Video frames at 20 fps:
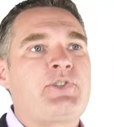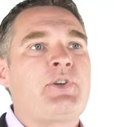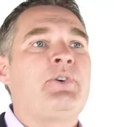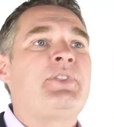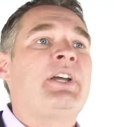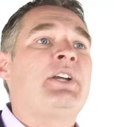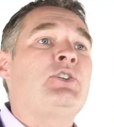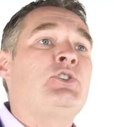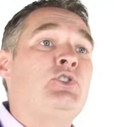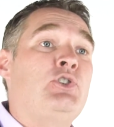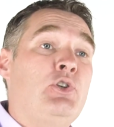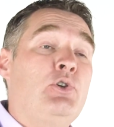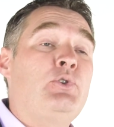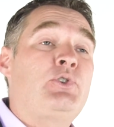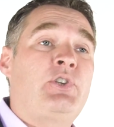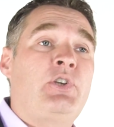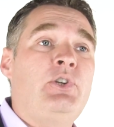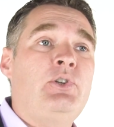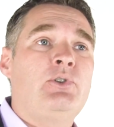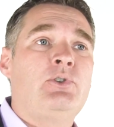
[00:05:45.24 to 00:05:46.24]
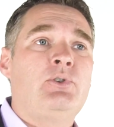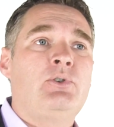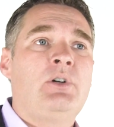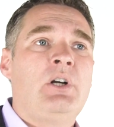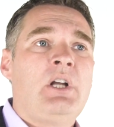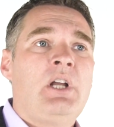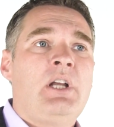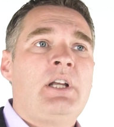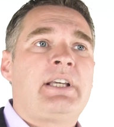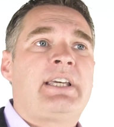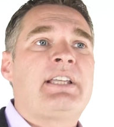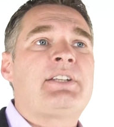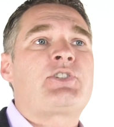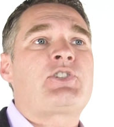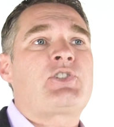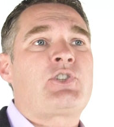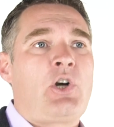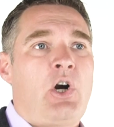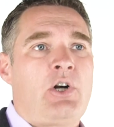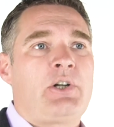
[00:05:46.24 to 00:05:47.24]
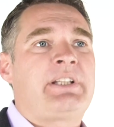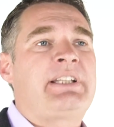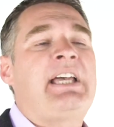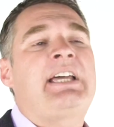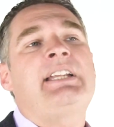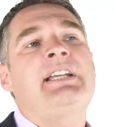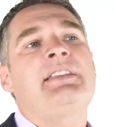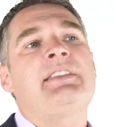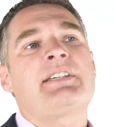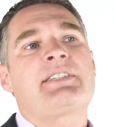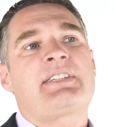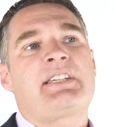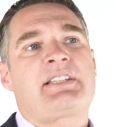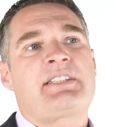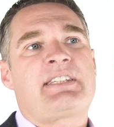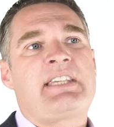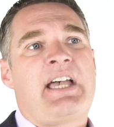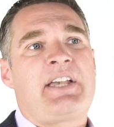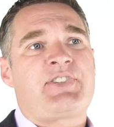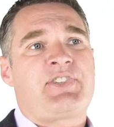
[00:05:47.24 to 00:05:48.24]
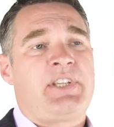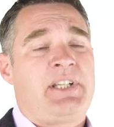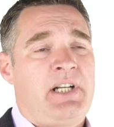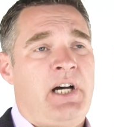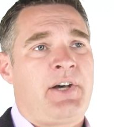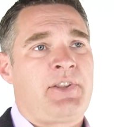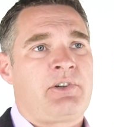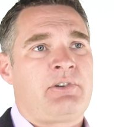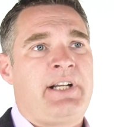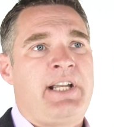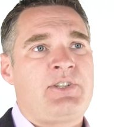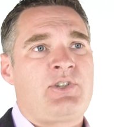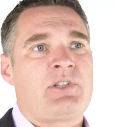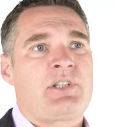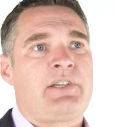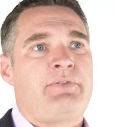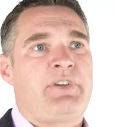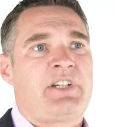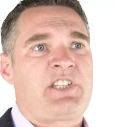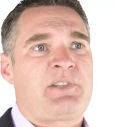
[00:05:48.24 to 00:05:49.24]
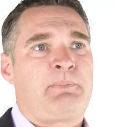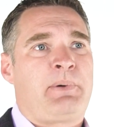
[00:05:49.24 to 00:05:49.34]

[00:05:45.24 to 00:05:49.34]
so that you too can start getting the success that other agents have